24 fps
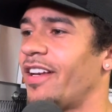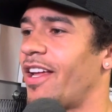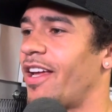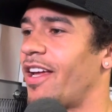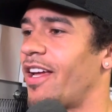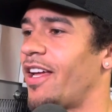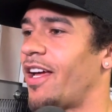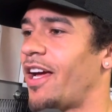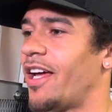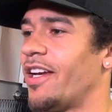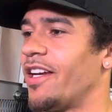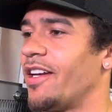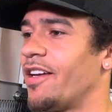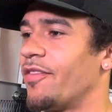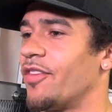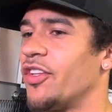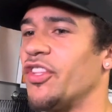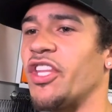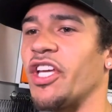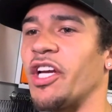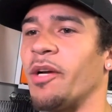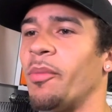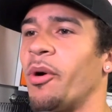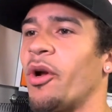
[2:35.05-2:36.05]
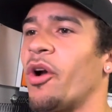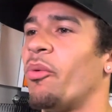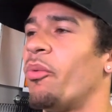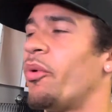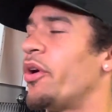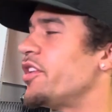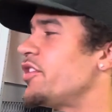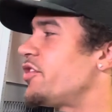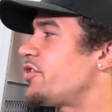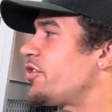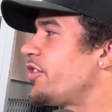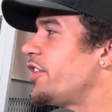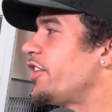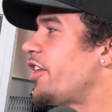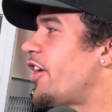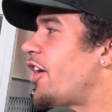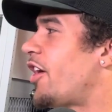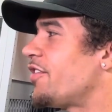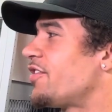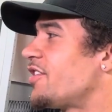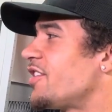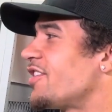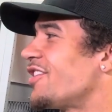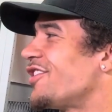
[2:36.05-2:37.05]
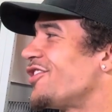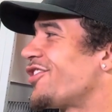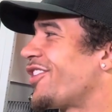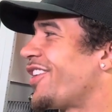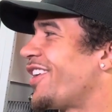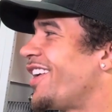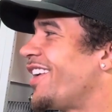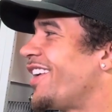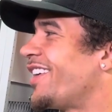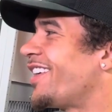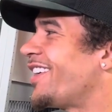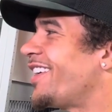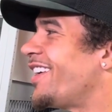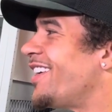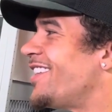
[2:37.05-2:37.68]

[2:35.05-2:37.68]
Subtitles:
I didn't even think about it once during the off-season training.